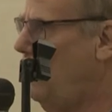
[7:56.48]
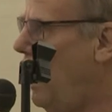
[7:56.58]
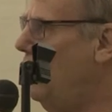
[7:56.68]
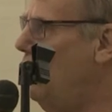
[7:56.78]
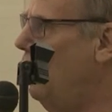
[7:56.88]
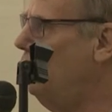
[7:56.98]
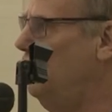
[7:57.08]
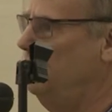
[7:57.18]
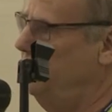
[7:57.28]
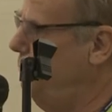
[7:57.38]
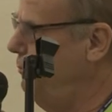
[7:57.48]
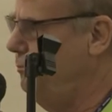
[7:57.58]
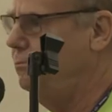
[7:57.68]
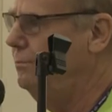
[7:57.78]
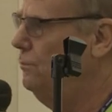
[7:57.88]
anywhere
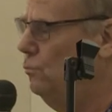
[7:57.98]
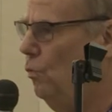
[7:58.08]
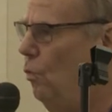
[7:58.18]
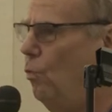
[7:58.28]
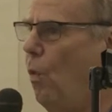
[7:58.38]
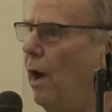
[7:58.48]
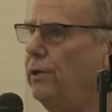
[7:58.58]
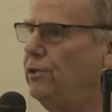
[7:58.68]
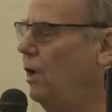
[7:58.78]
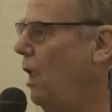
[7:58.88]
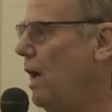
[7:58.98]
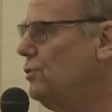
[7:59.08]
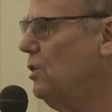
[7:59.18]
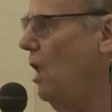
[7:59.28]
from one to lots and